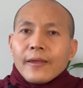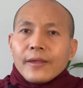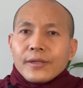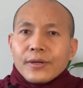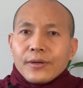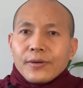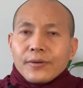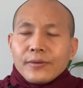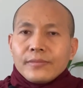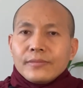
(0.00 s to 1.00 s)
So
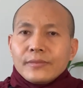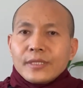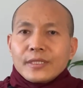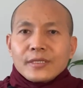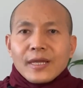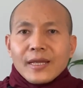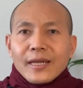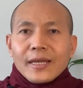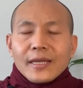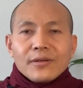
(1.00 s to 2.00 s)
this is
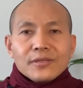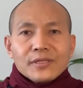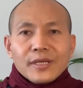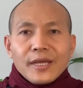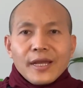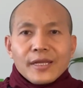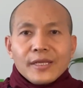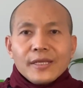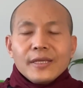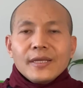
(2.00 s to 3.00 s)
I cannot see
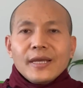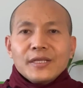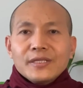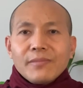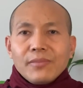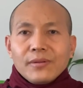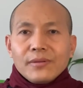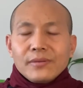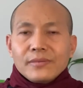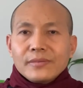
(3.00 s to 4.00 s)
any example
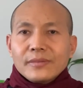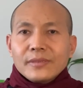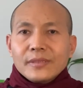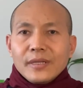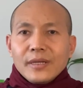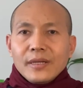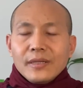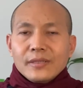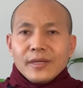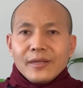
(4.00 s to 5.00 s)

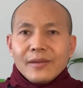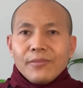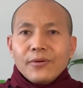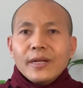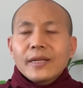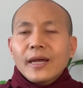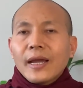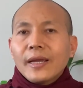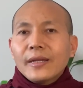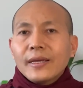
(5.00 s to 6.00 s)
in the Buddha
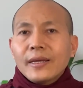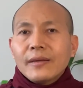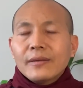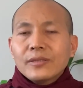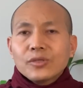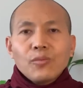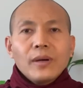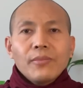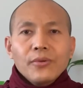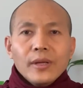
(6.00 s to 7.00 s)
time, the Super
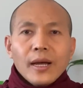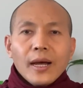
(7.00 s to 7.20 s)
Buddha.